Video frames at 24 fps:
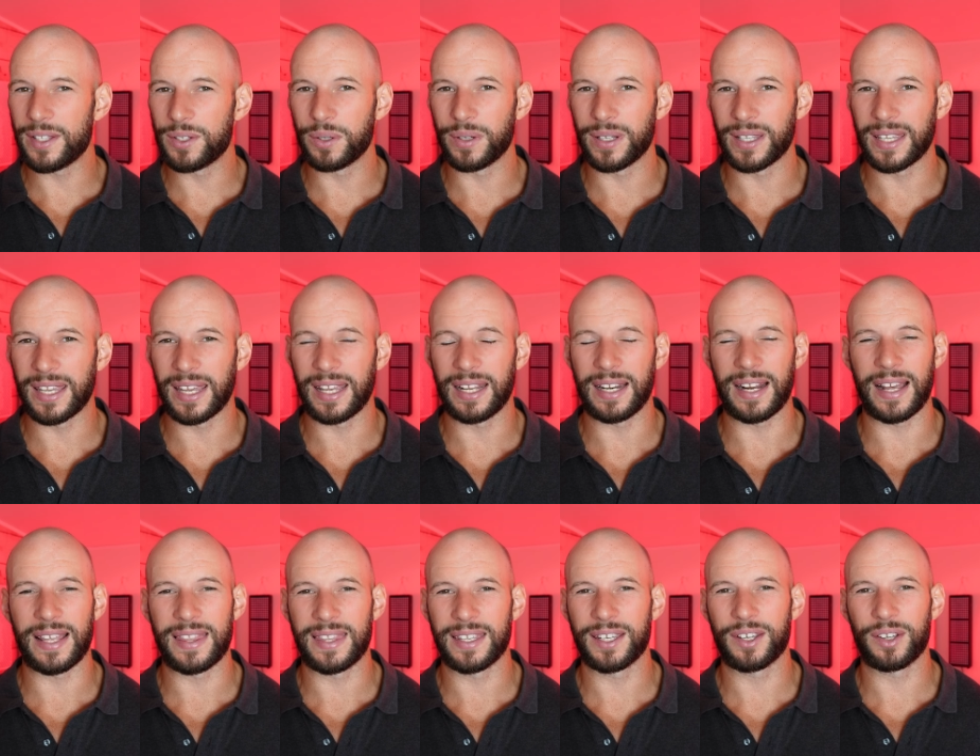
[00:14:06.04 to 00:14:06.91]
do it again? I
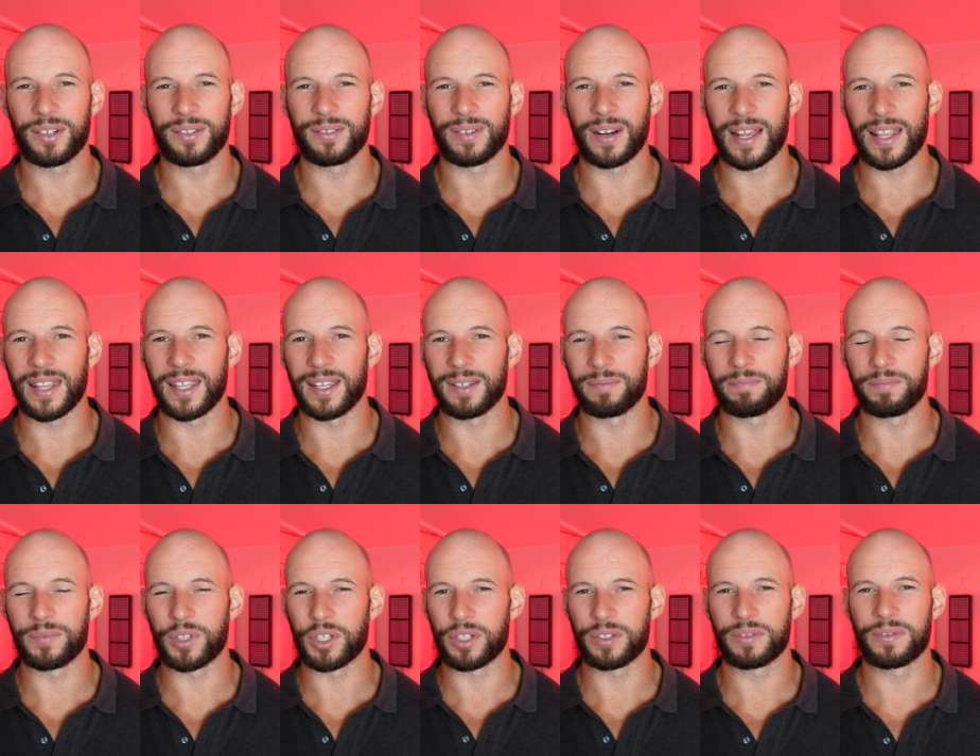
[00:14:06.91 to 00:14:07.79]
think I'd rather
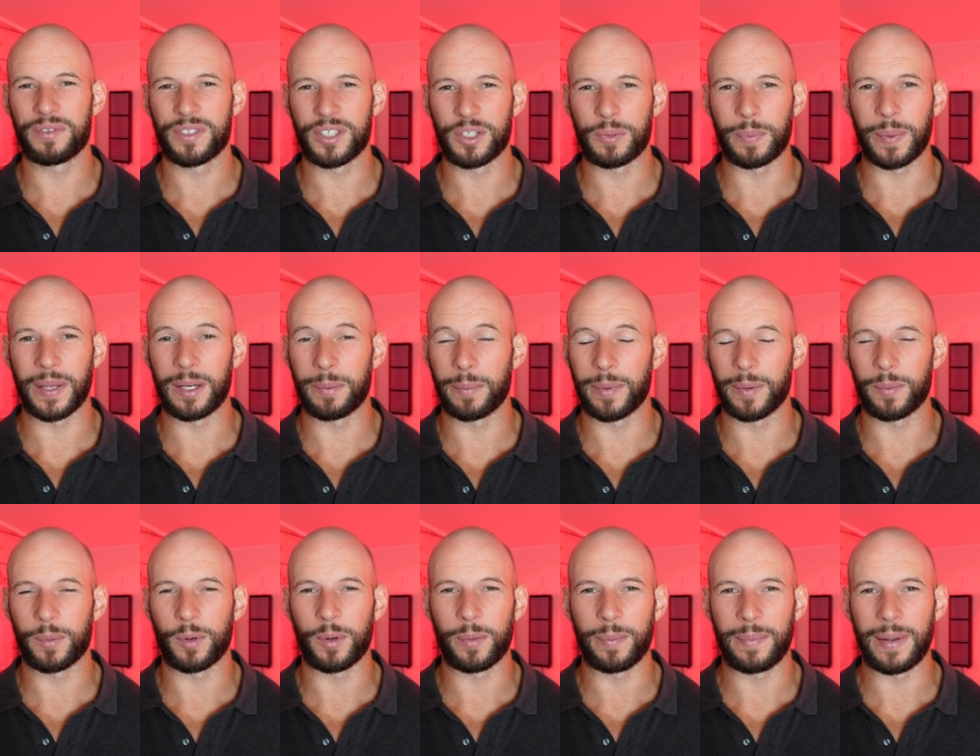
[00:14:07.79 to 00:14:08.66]
just spend a bit
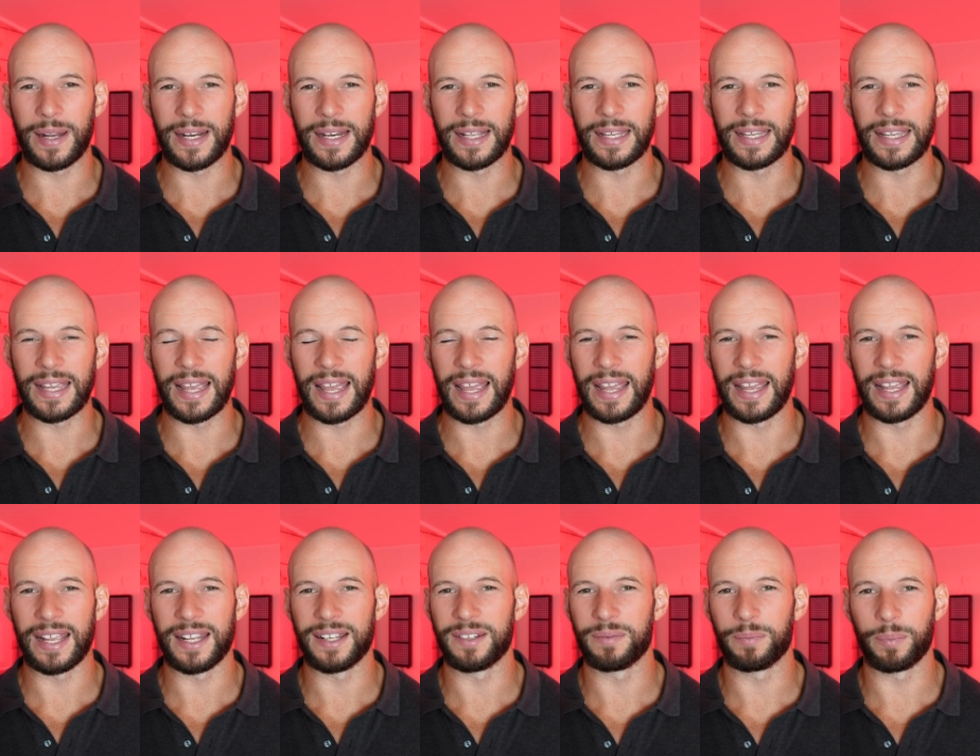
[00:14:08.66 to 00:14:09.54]
more money
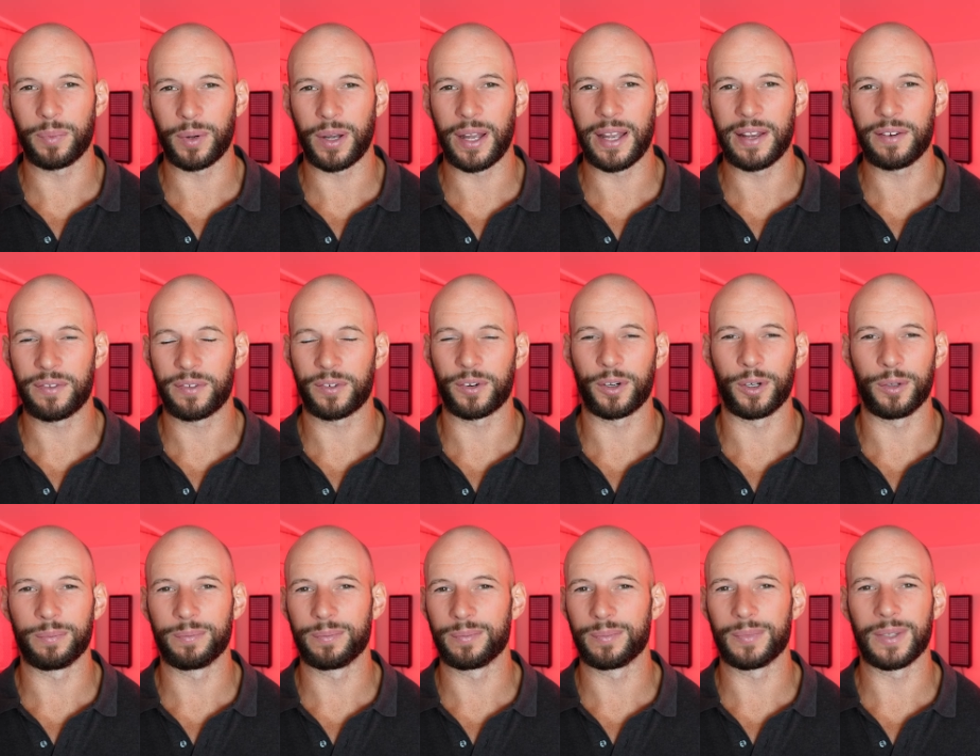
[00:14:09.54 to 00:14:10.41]
and buy
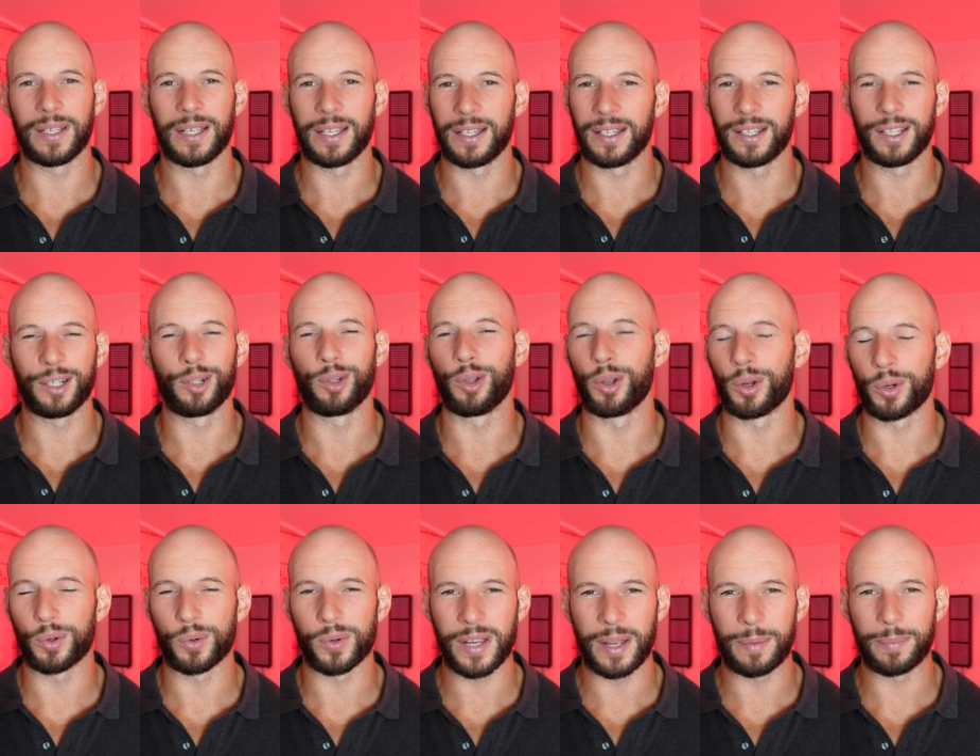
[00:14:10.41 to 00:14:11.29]
from a
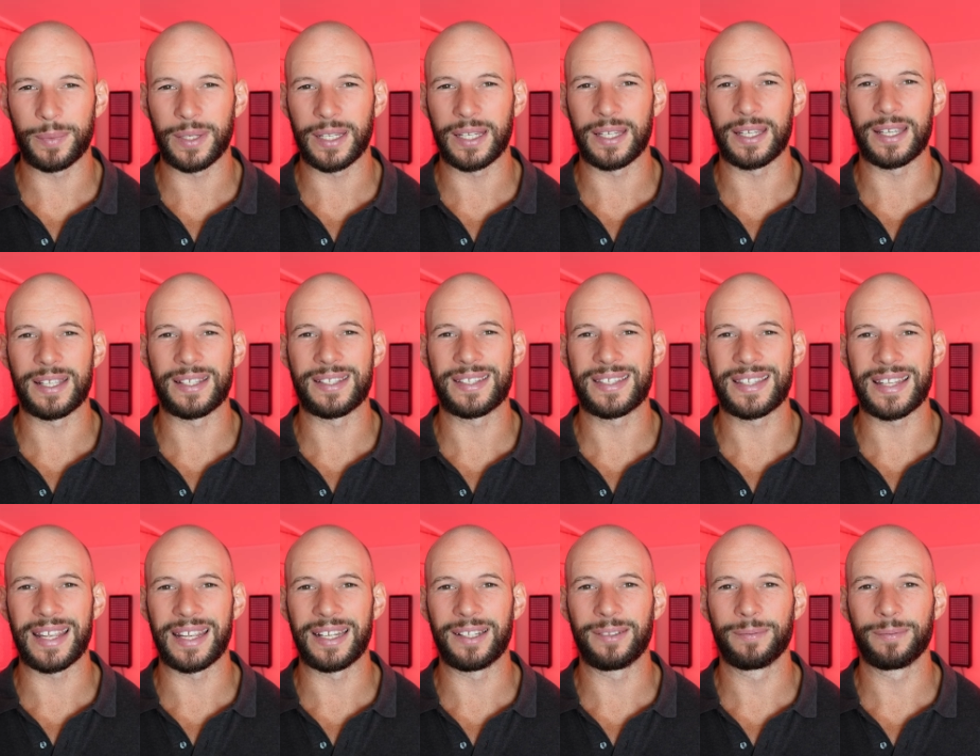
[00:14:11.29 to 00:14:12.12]
local company instead.